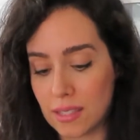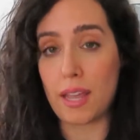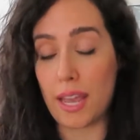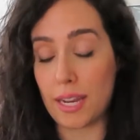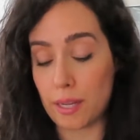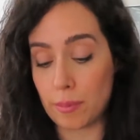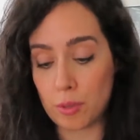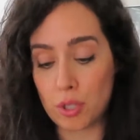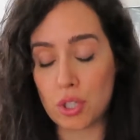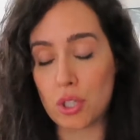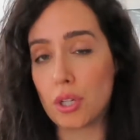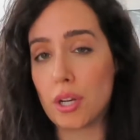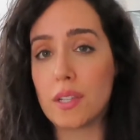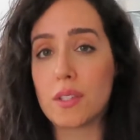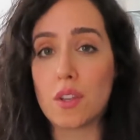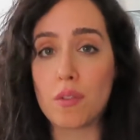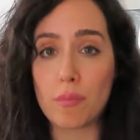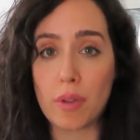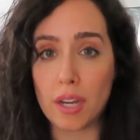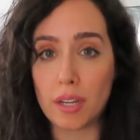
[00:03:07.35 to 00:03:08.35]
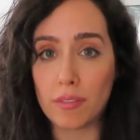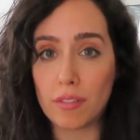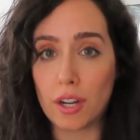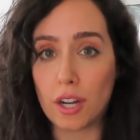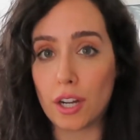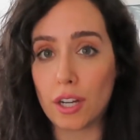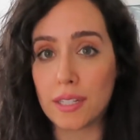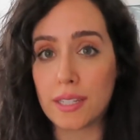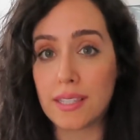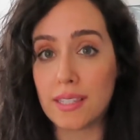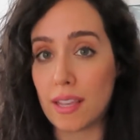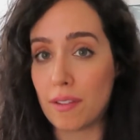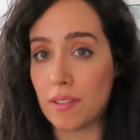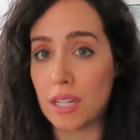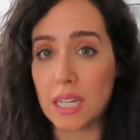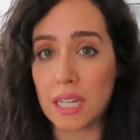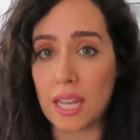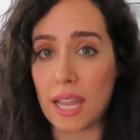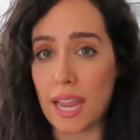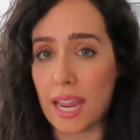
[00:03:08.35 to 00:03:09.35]
And I'm sure, as you might have heard,
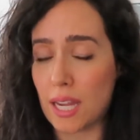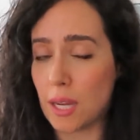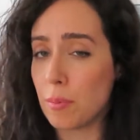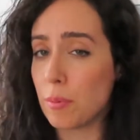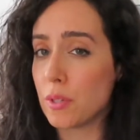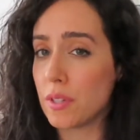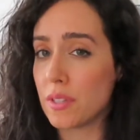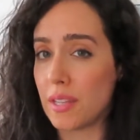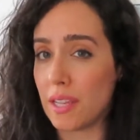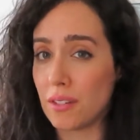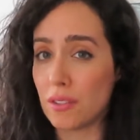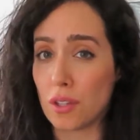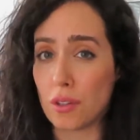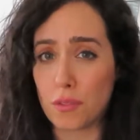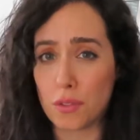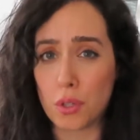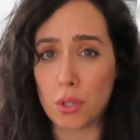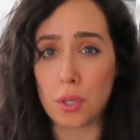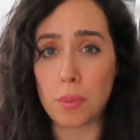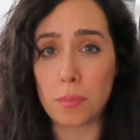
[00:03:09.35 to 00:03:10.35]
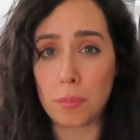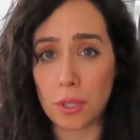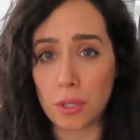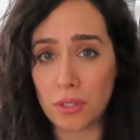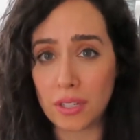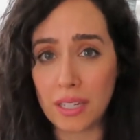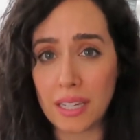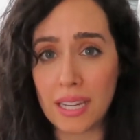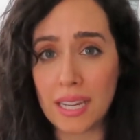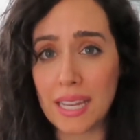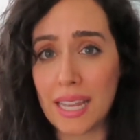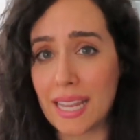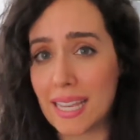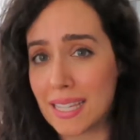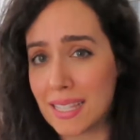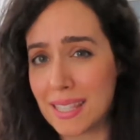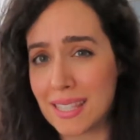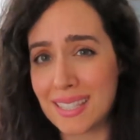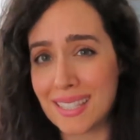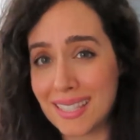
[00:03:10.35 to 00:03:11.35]
70 to 80% of your immunity
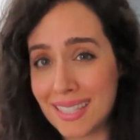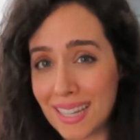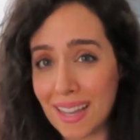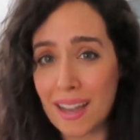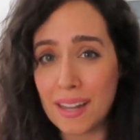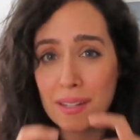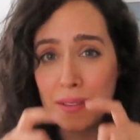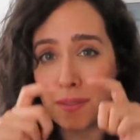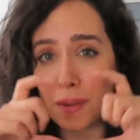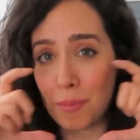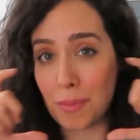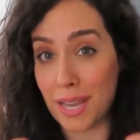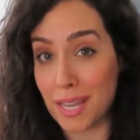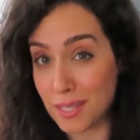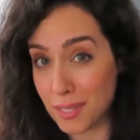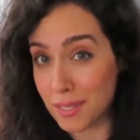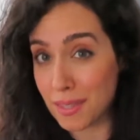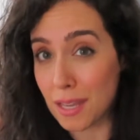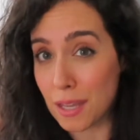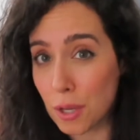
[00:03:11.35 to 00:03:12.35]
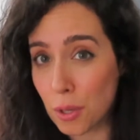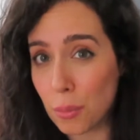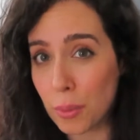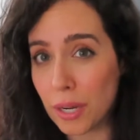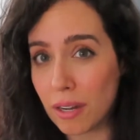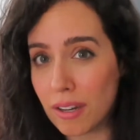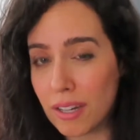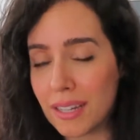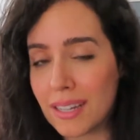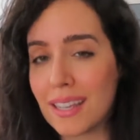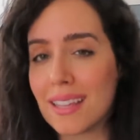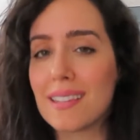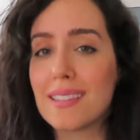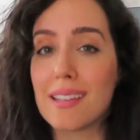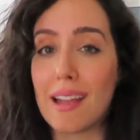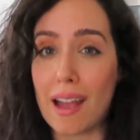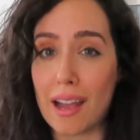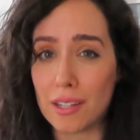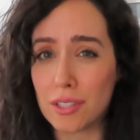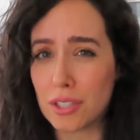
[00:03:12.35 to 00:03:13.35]
is not in the mask that you're wearing, it's
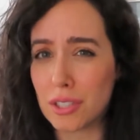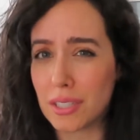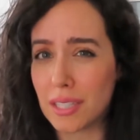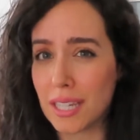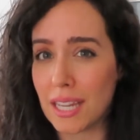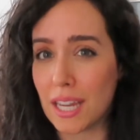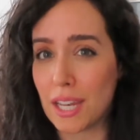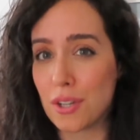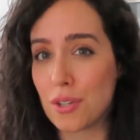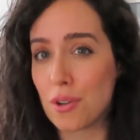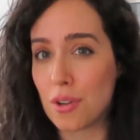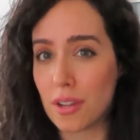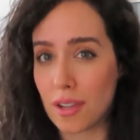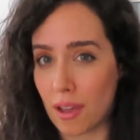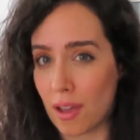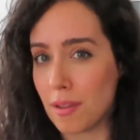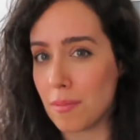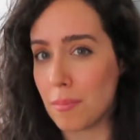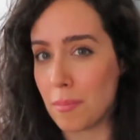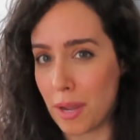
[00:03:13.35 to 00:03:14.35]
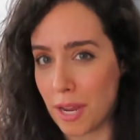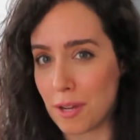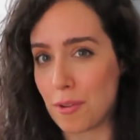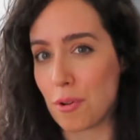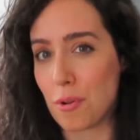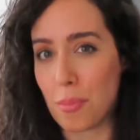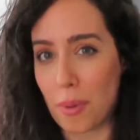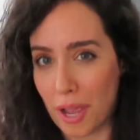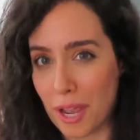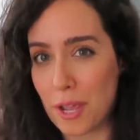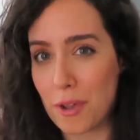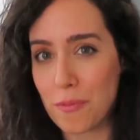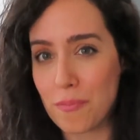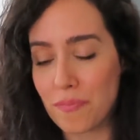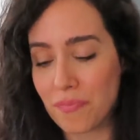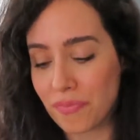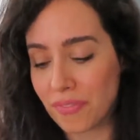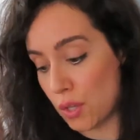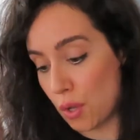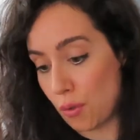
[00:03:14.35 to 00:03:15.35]
actually in your gut
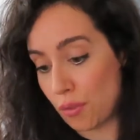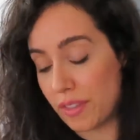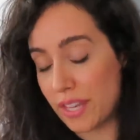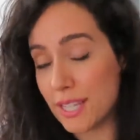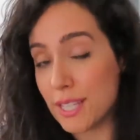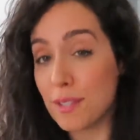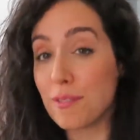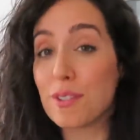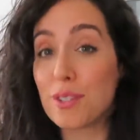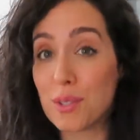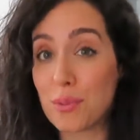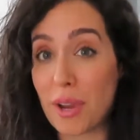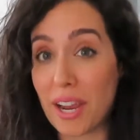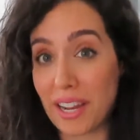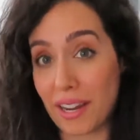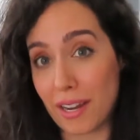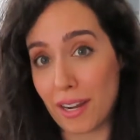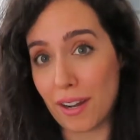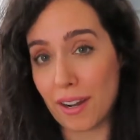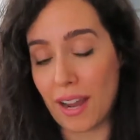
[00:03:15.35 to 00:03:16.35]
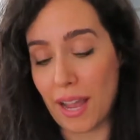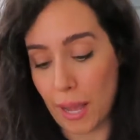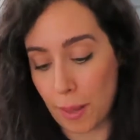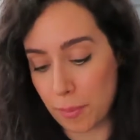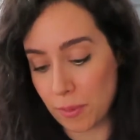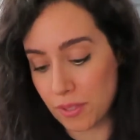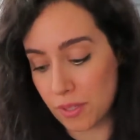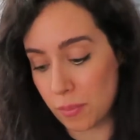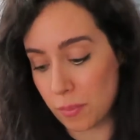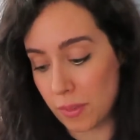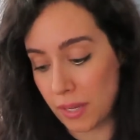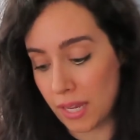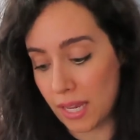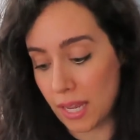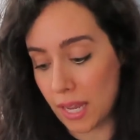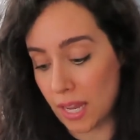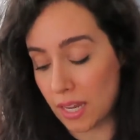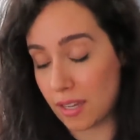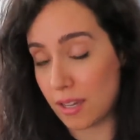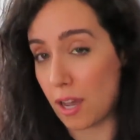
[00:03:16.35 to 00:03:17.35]
microbiome. So these foods right here happen to
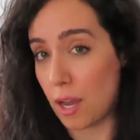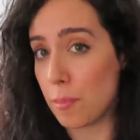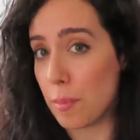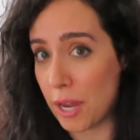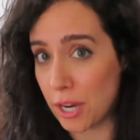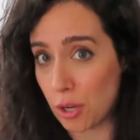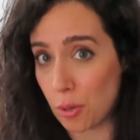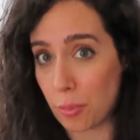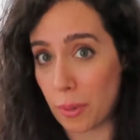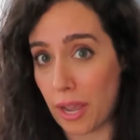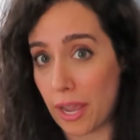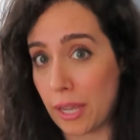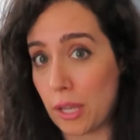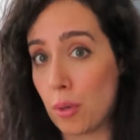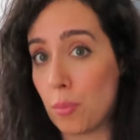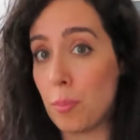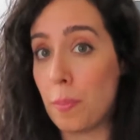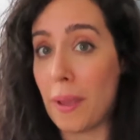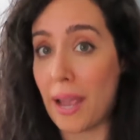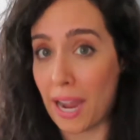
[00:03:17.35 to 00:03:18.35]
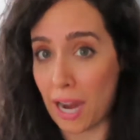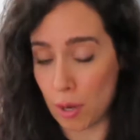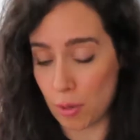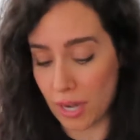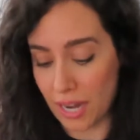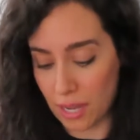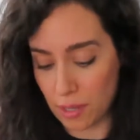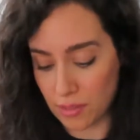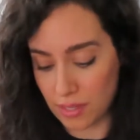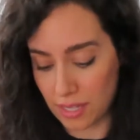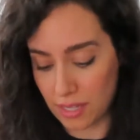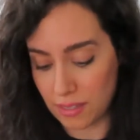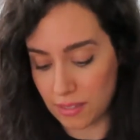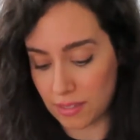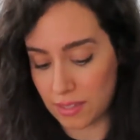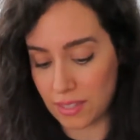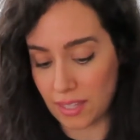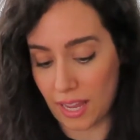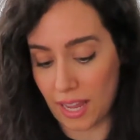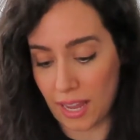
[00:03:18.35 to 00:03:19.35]
be gut microbiome
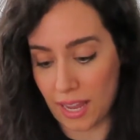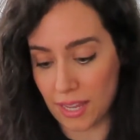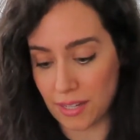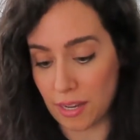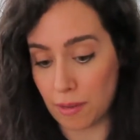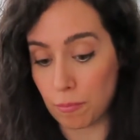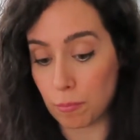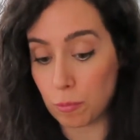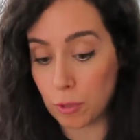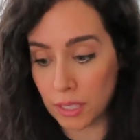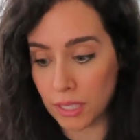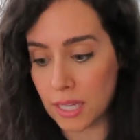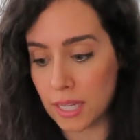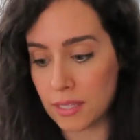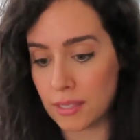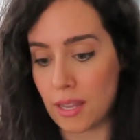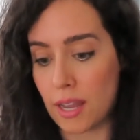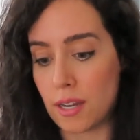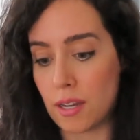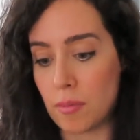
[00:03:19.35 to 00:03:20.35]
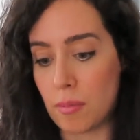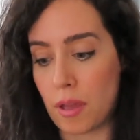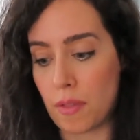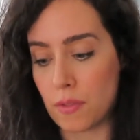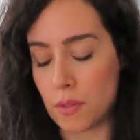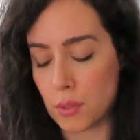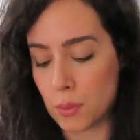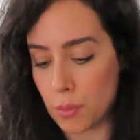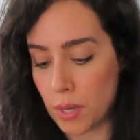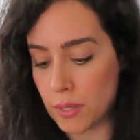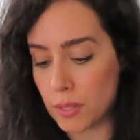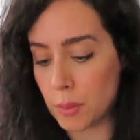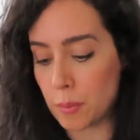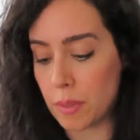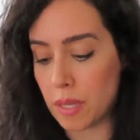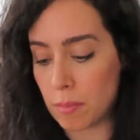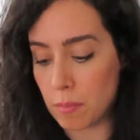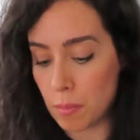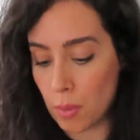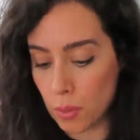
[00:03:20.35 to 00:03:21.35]
powerhouses, and I'm really excited about this
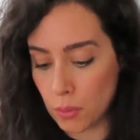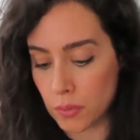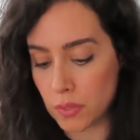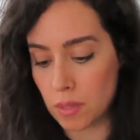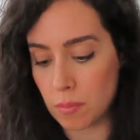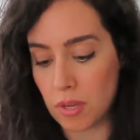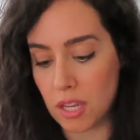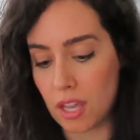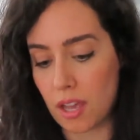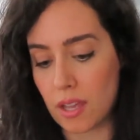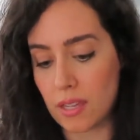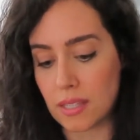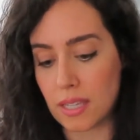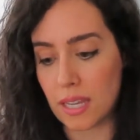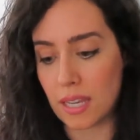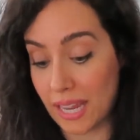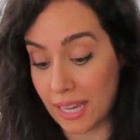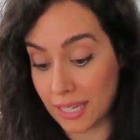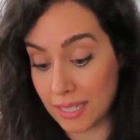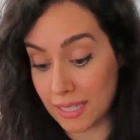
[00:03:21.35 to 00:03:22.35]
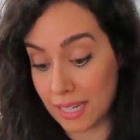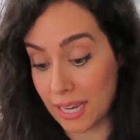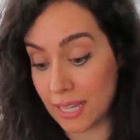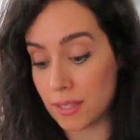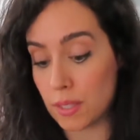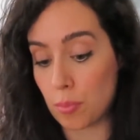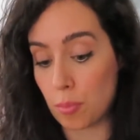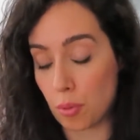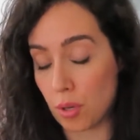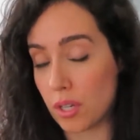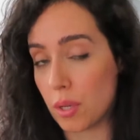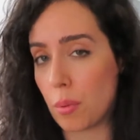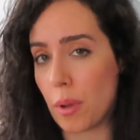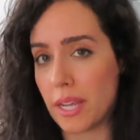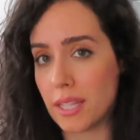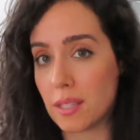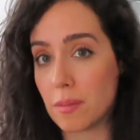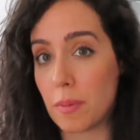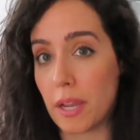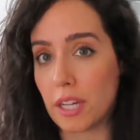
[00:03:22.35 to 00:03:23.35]
recipe, mostly because it contains a pretty
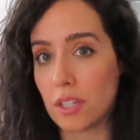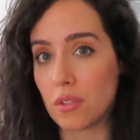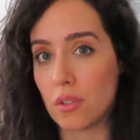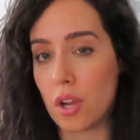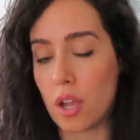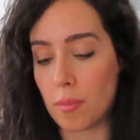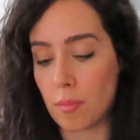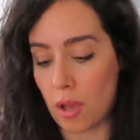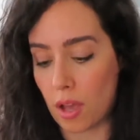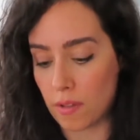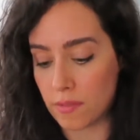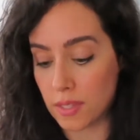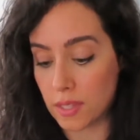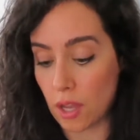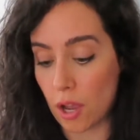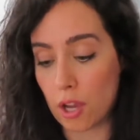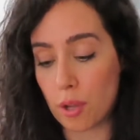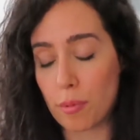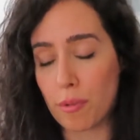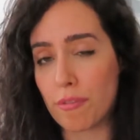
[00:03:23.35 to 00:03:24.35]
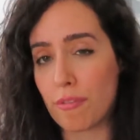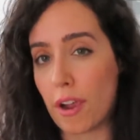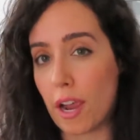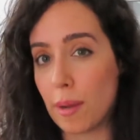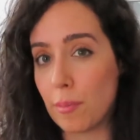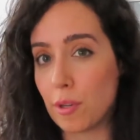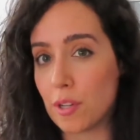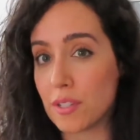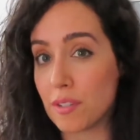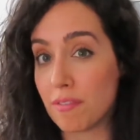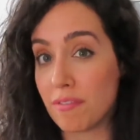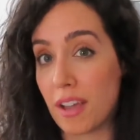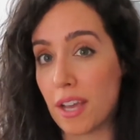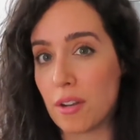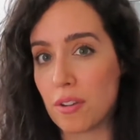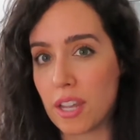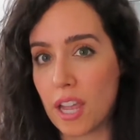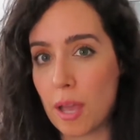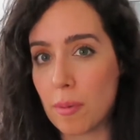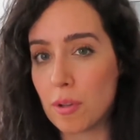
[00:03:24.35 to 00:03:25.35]
wide spectrum of soluble fibers and
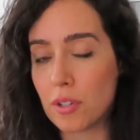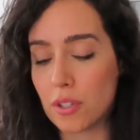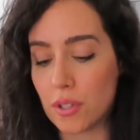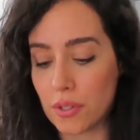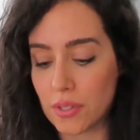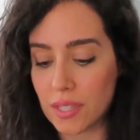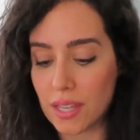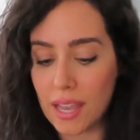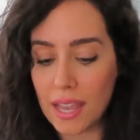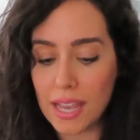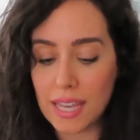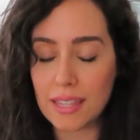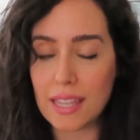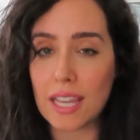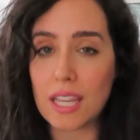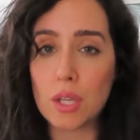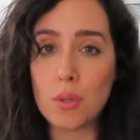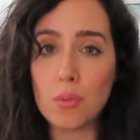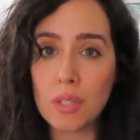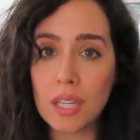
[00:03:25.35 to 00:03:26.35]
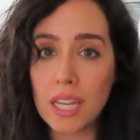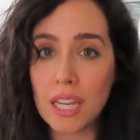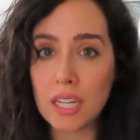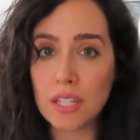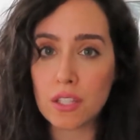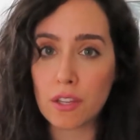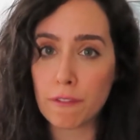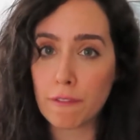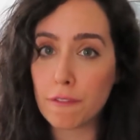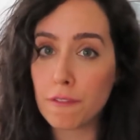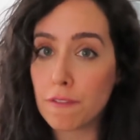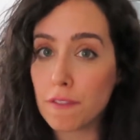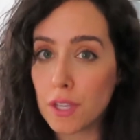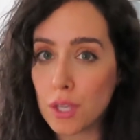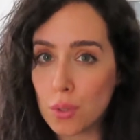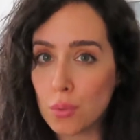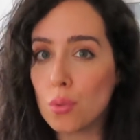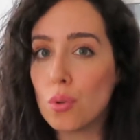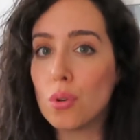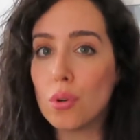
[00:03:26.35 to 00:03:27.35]
phytochemicals that you need to
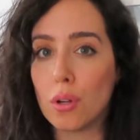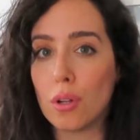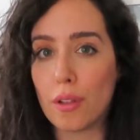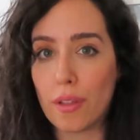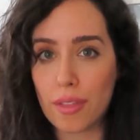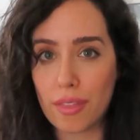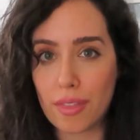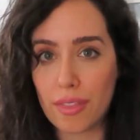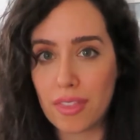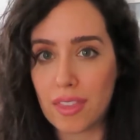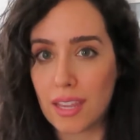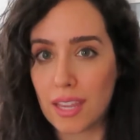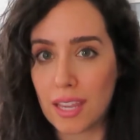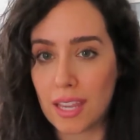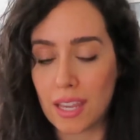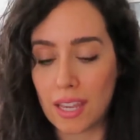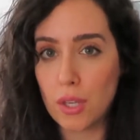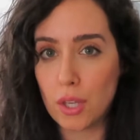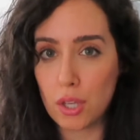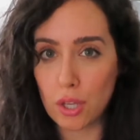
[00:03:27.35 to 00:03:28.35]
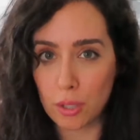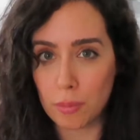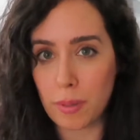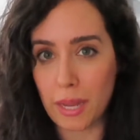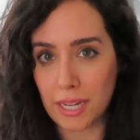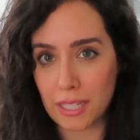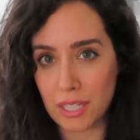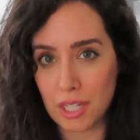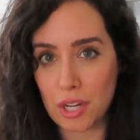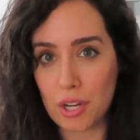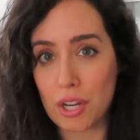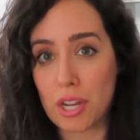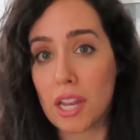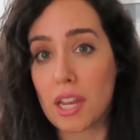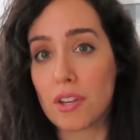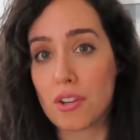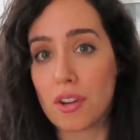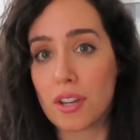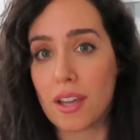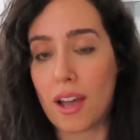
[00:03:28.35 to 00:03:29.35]
fuel the good bacteria
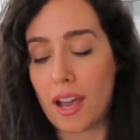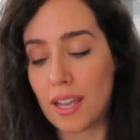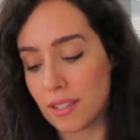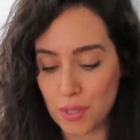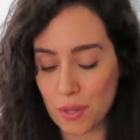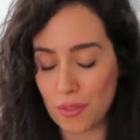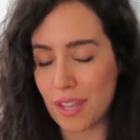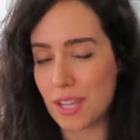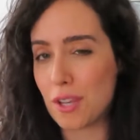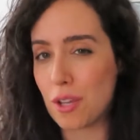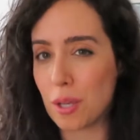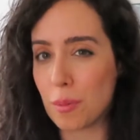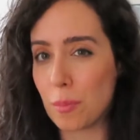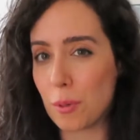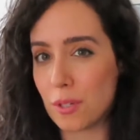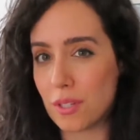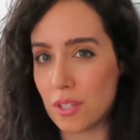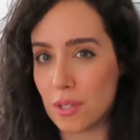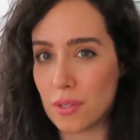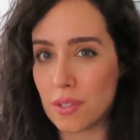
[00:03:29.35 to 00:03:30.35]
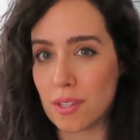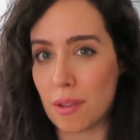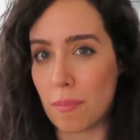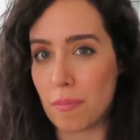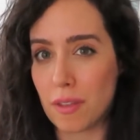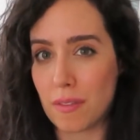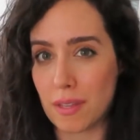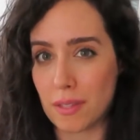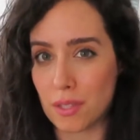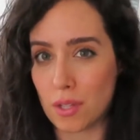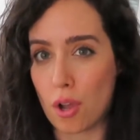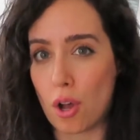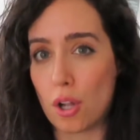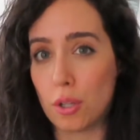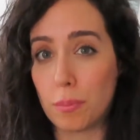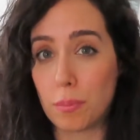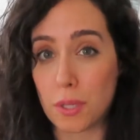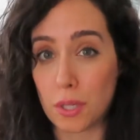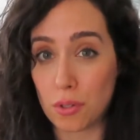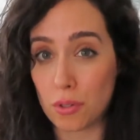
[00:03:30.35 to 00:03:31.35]
in your gut so that you can produce something that's
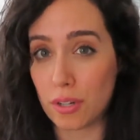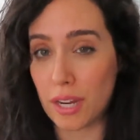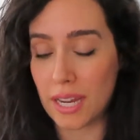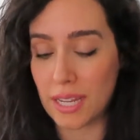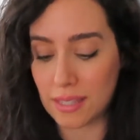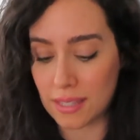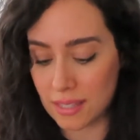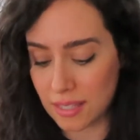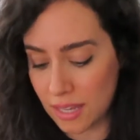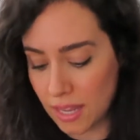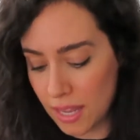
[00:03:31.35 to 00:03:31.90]
called butyrates.